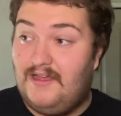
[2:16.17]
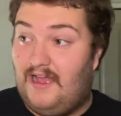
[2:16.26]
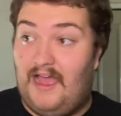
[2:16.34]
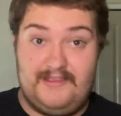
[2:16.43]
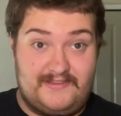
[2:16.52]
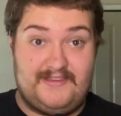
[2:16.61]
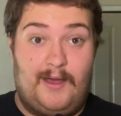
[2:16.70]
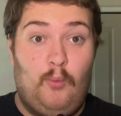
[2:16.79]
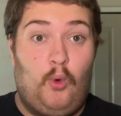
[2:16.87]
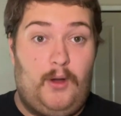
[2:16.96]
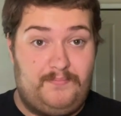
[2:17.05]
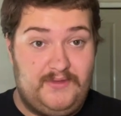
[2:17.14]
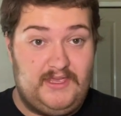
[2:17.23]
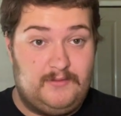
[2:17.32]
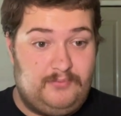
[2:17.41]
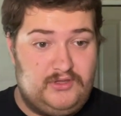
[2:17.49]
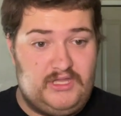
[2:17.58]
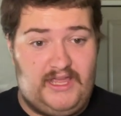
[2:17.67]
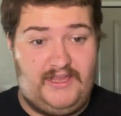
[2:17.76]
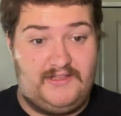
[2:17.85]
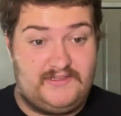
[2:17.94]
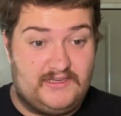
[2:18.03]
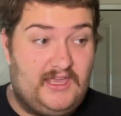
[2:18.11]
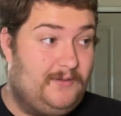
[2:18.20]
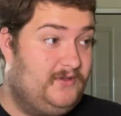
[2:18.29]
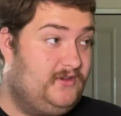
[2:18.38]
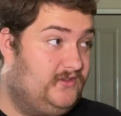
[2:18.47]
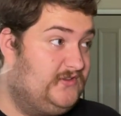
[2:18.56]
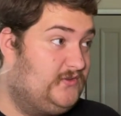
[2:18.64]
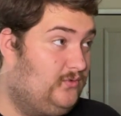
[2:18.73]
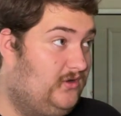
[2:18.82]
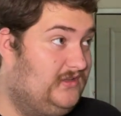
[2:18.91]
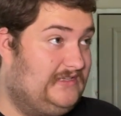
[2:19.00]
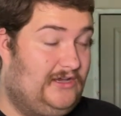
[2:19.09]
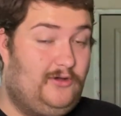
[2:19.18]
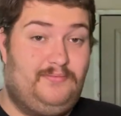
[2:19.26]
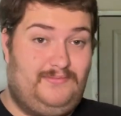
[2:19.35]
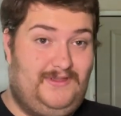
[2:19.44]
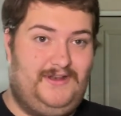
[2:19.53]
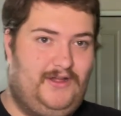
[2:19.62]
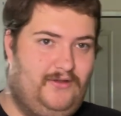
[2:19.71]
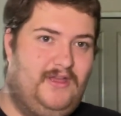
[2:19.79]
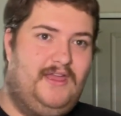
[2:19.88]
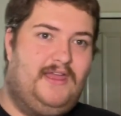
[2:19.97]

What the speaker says: a somewhat big player to come into the squad to help, you know,